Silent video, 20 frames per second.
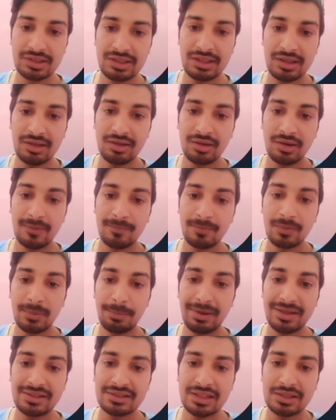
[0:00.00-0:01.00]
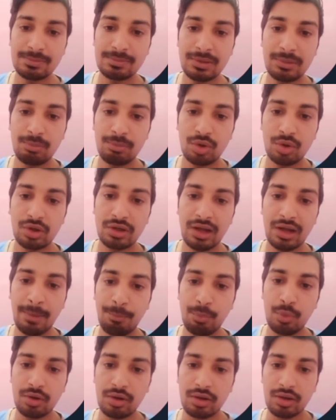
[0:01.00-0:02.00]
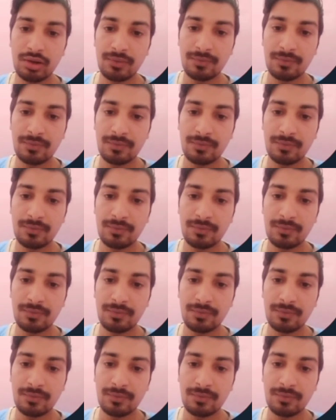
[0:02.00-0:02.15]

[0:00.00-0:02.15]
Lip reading: here the price has been broken upward.